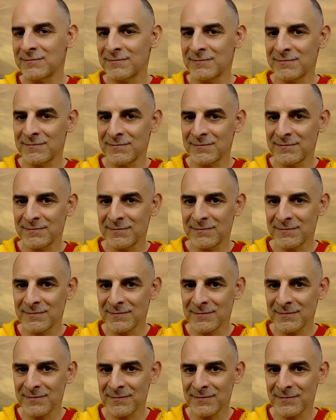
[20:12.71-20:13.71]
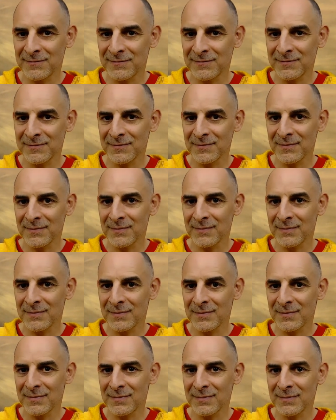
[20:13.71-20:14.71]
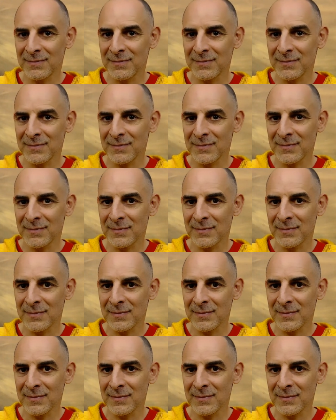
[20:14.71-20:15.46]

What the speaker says: (silence)